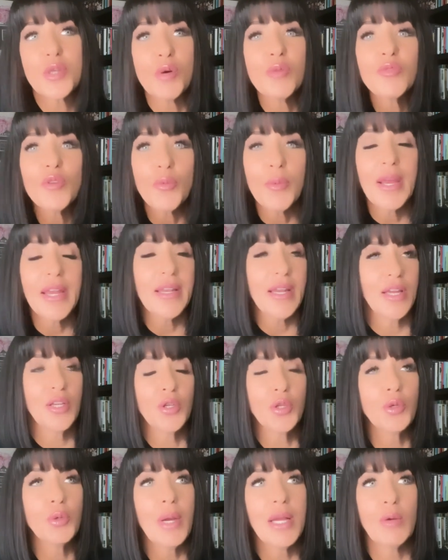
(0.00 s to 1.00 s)
overweight. I
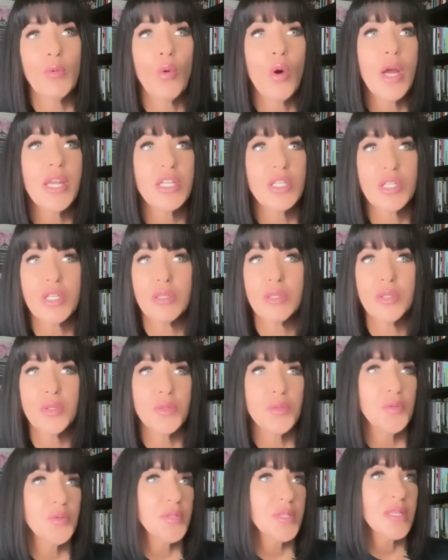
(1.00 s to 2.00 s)
knew I wanted to
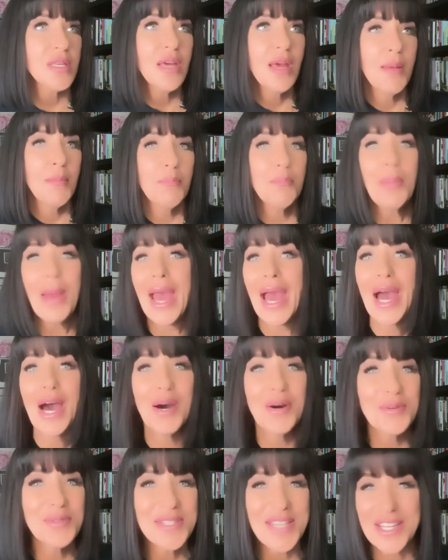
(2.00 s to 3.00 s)
lose
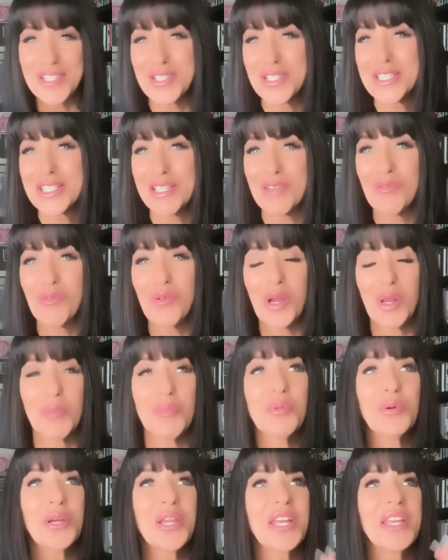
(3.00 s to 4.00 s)
pounds. I just didn't want
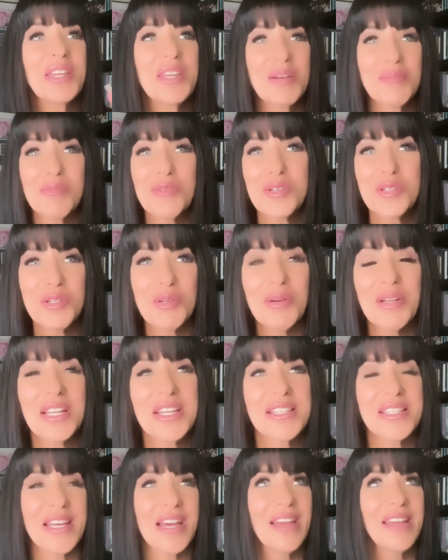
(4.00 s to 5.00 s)
to put a number to it
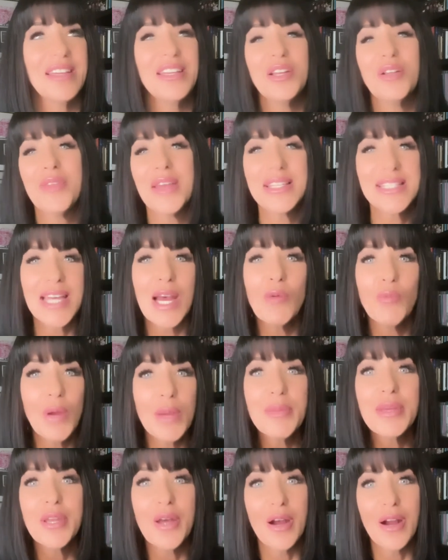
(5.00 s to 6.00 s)
because I, know that's how
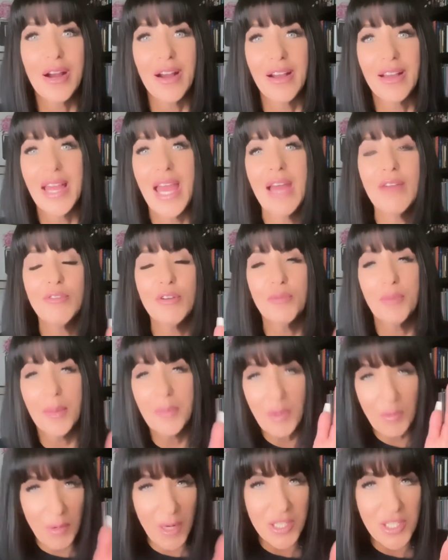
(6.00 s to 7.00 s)
women are. Every
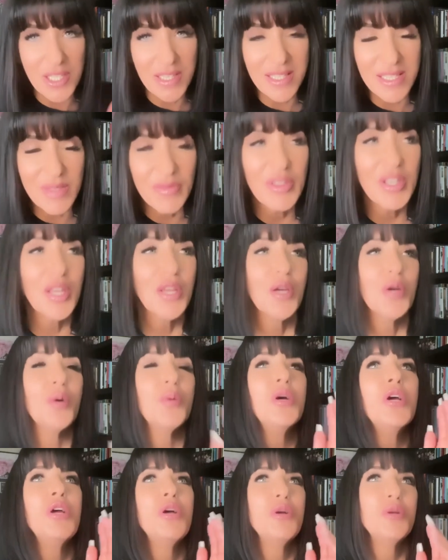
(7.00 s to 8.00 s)
woman watching this video
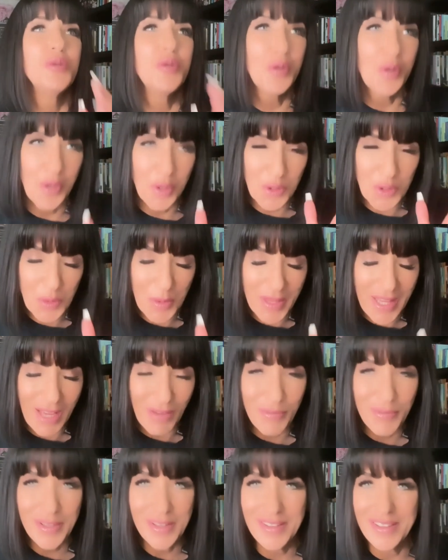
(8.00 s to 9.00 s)
knows what
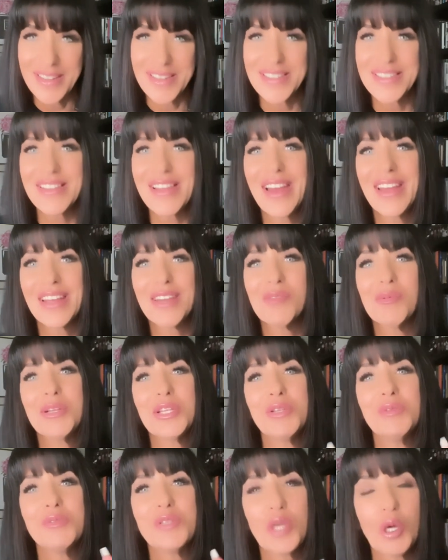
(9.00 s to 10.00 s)
that feeling is like
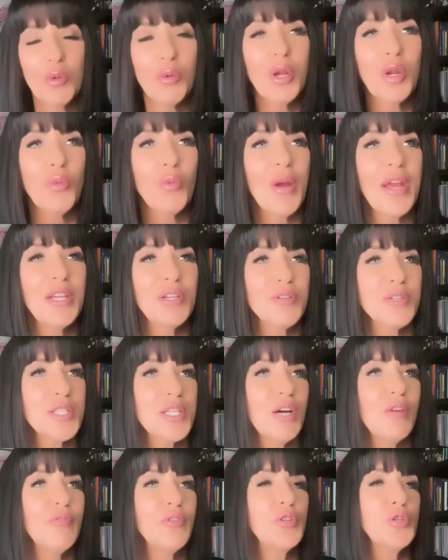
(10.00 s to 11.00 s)
when you don't want to weigh
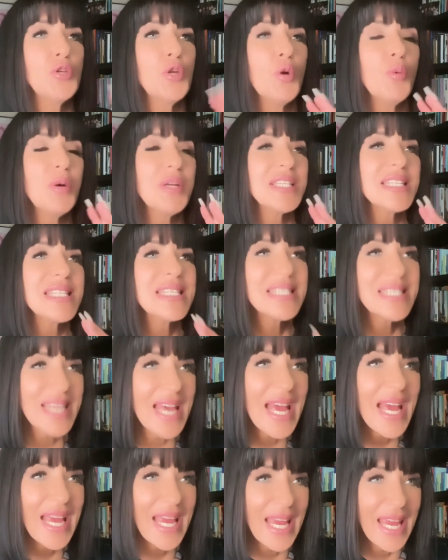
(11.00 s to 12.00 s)
yourself and you don't want to
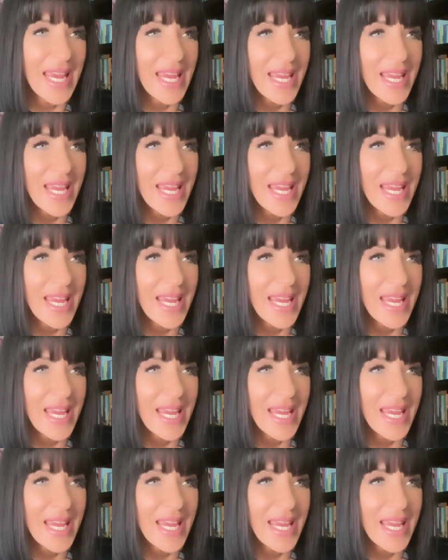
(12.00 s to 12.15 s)
say